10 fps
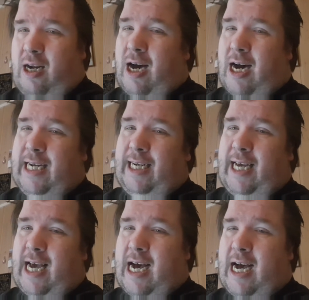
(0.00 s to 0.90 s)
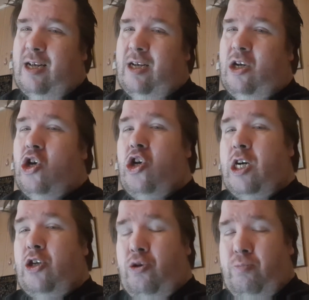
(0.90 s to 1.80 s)
like
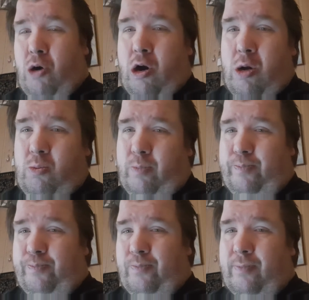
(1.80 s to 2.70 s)
Tomorrow.